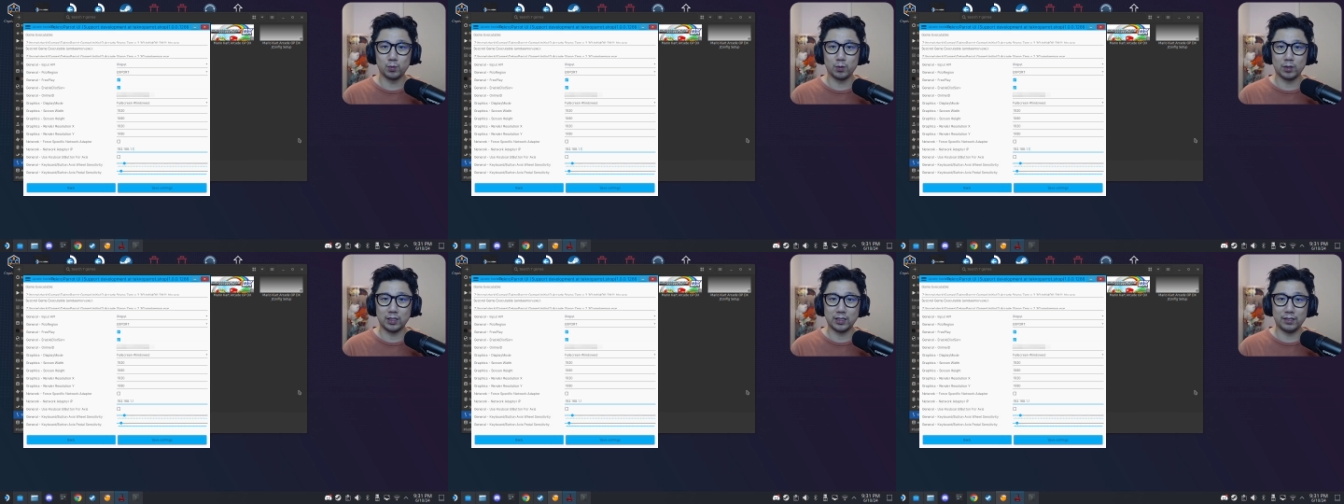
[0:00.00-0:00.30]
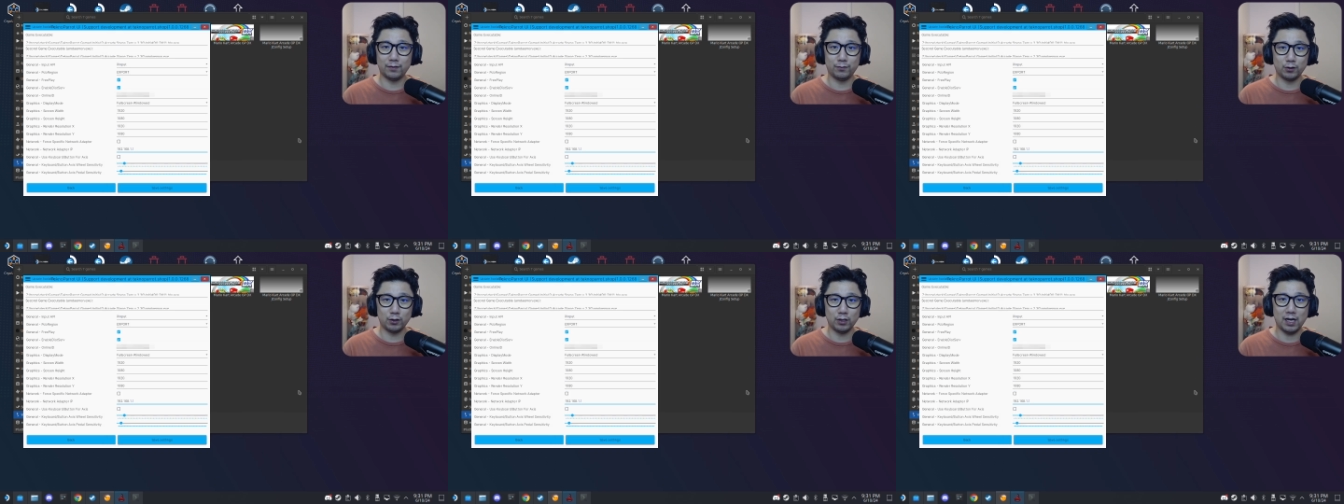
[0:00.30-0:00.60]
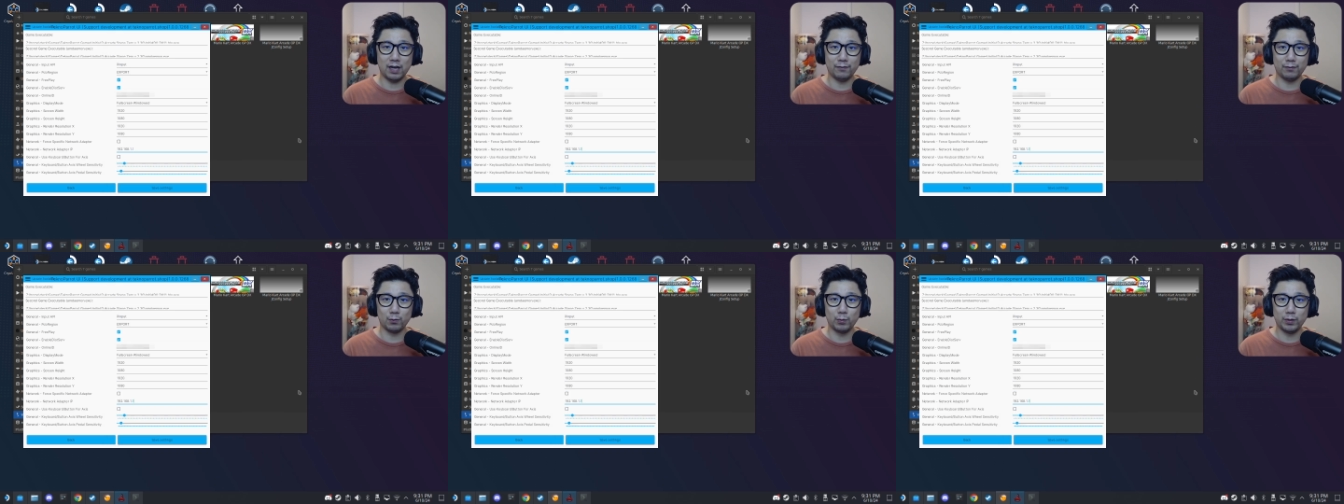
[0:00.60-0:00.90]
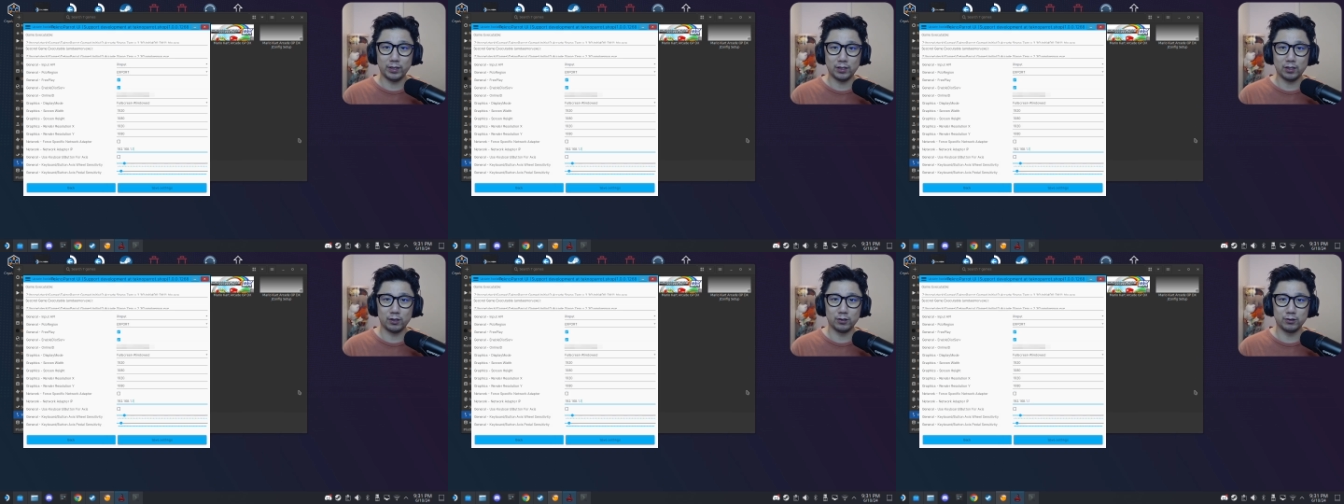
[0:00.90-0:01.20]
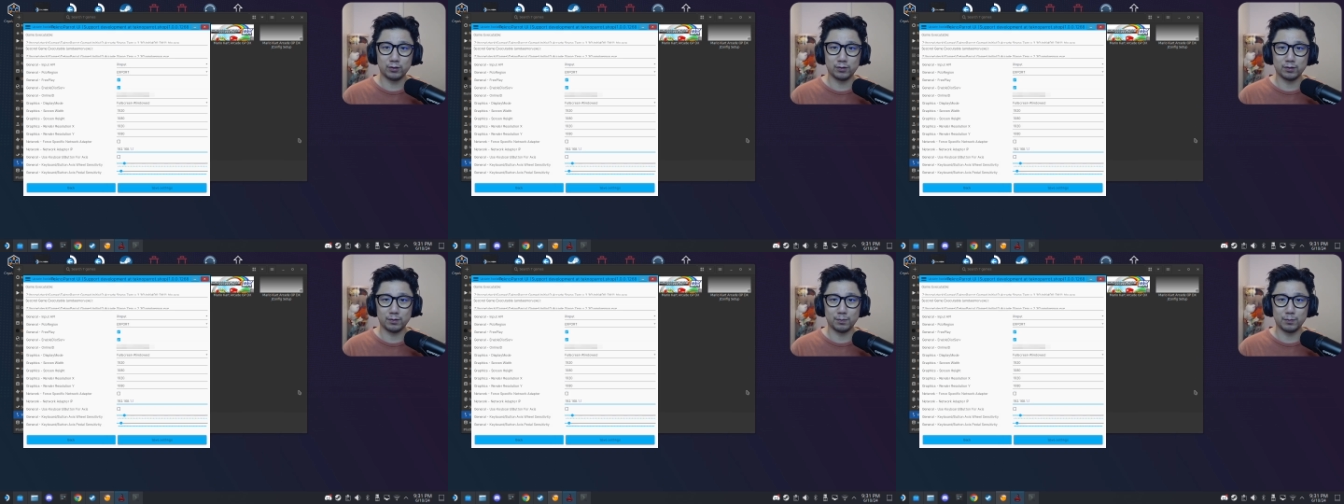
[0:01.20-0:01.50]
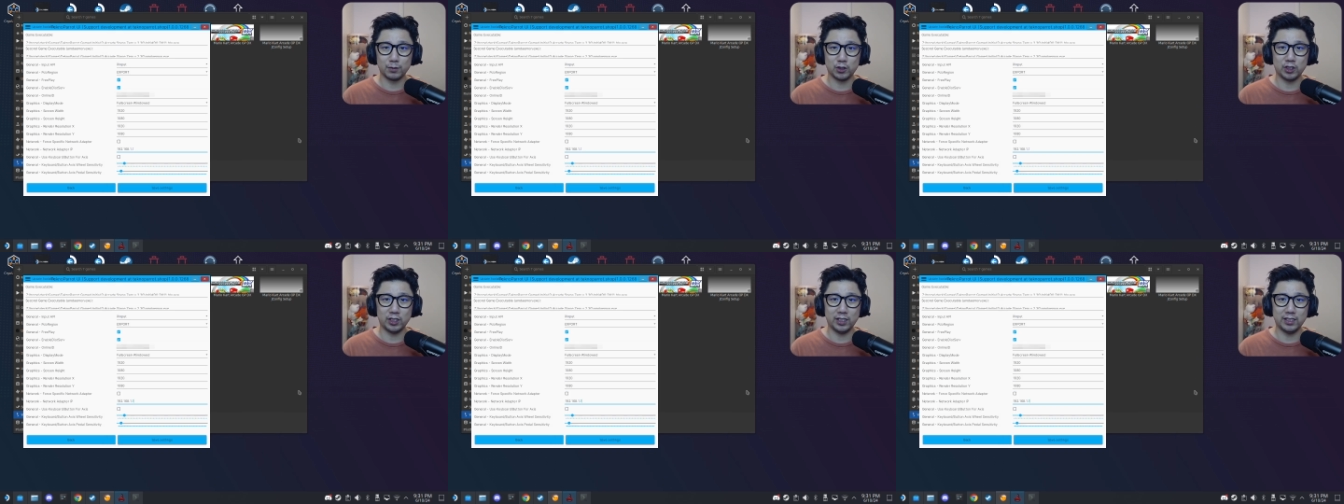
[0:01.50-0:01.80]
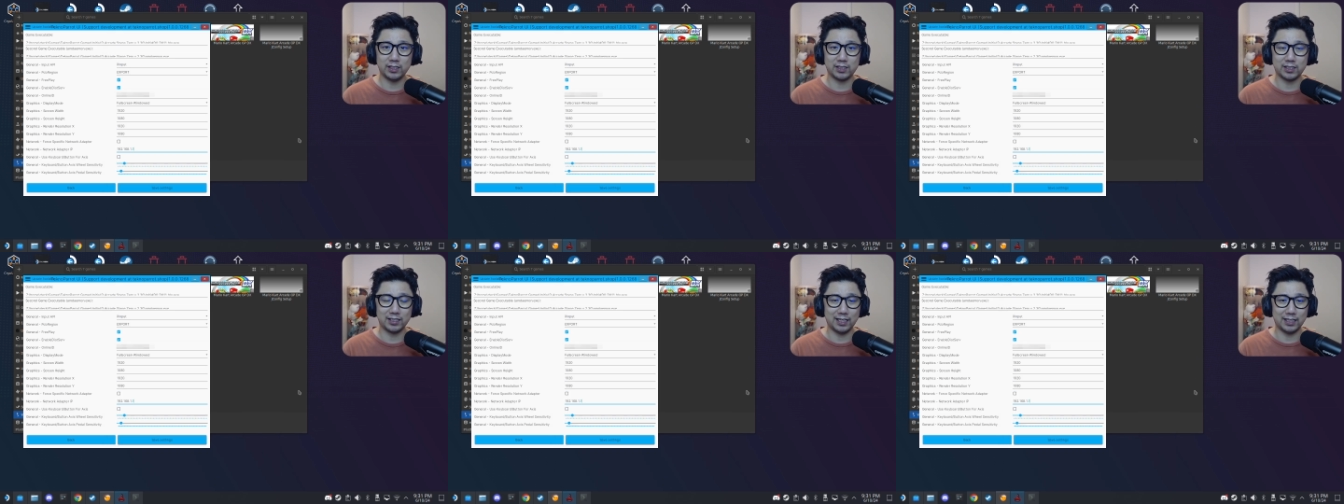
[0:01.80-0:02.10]
what if you have a Windows
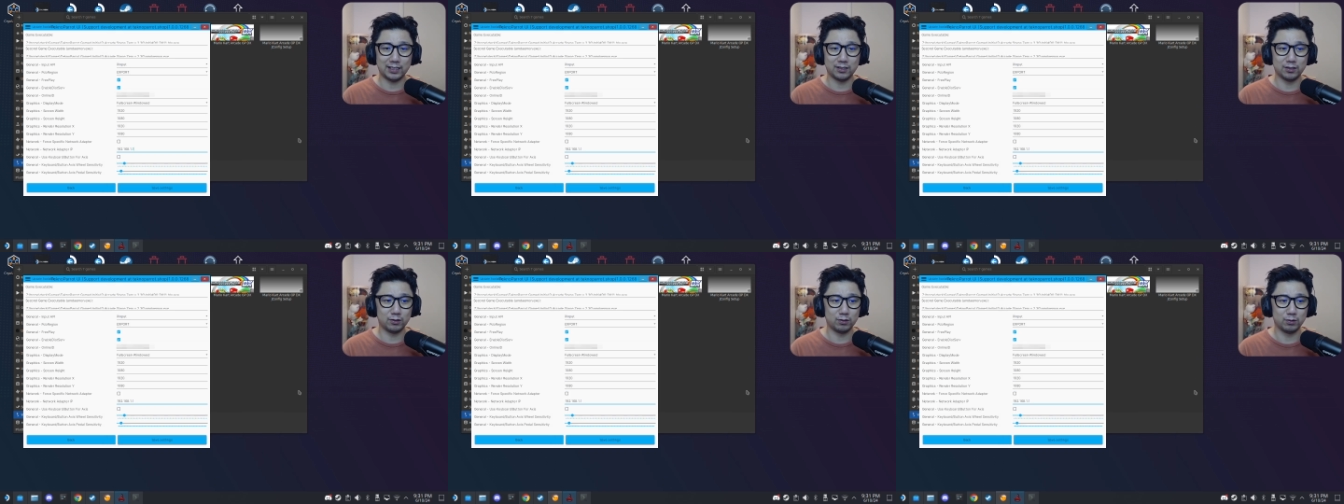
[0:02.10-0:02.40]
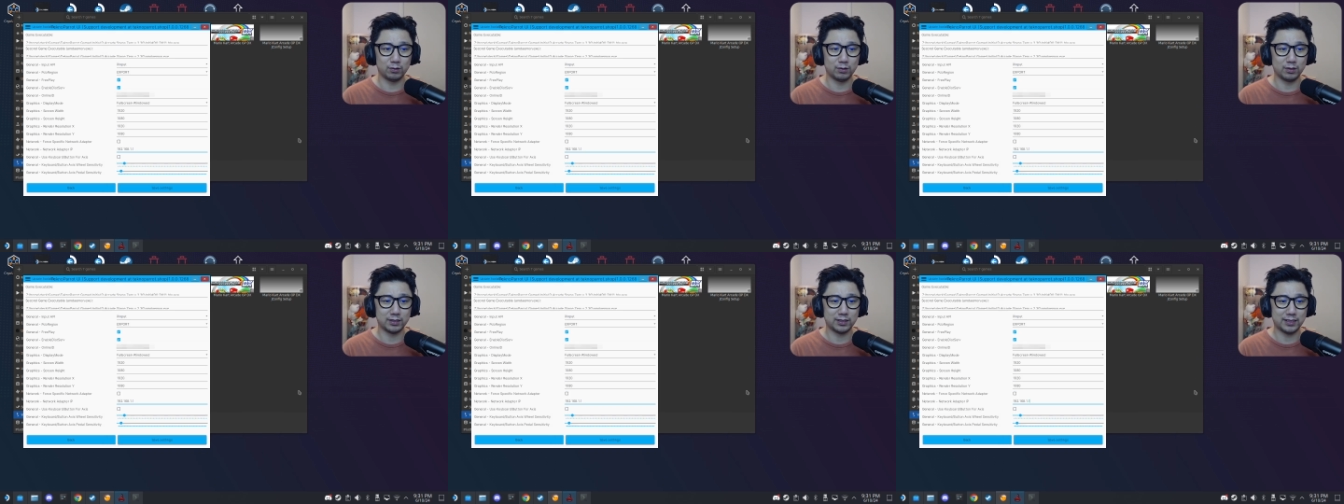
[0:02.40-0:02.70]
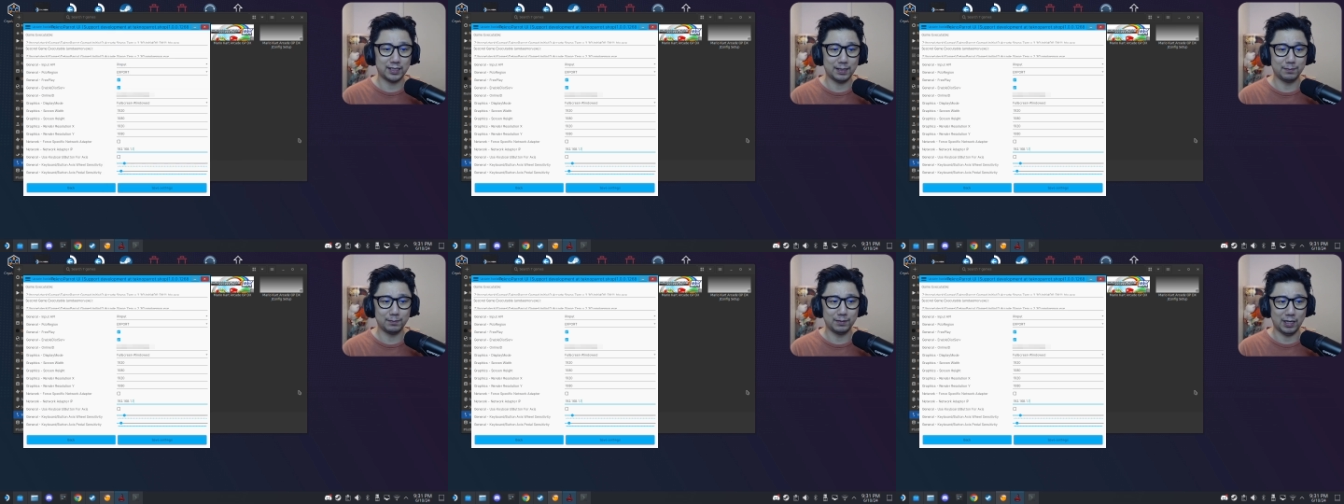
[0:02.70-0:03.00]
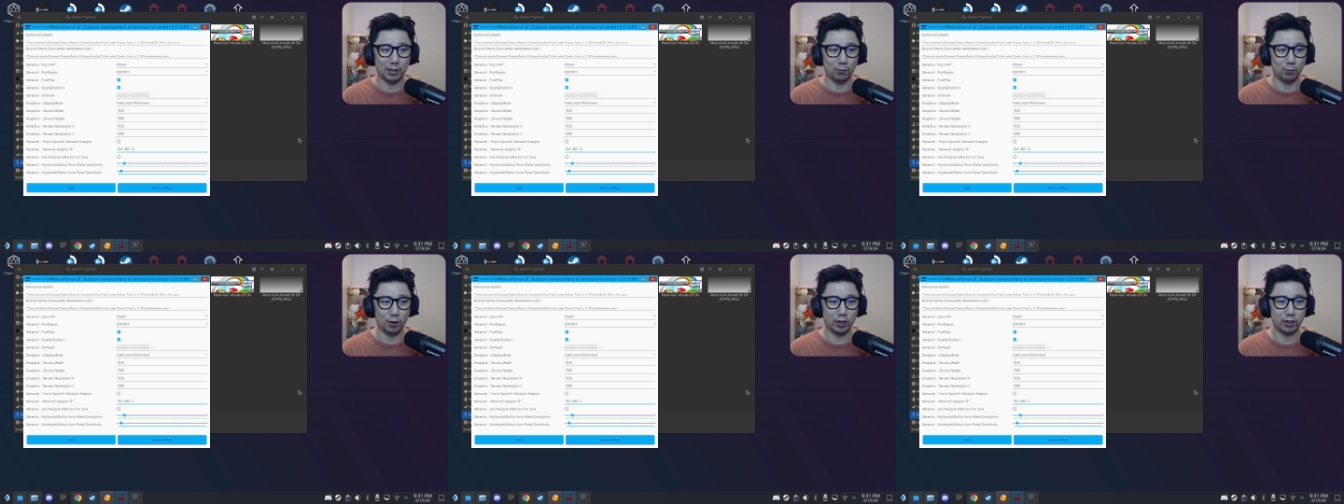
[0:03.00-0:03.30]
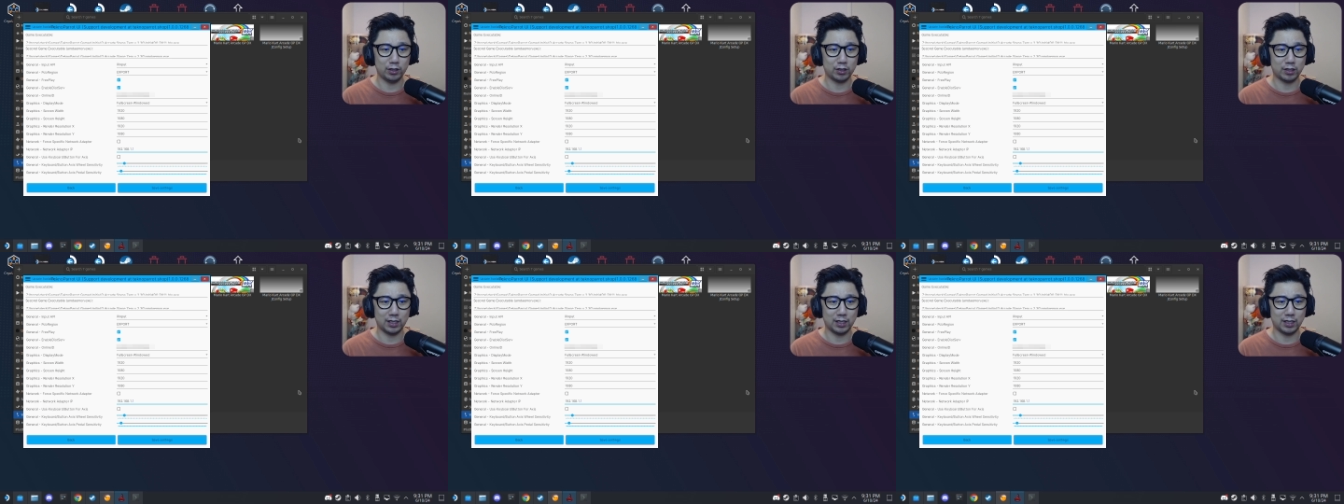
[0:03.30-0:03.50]
machine connected to the same network?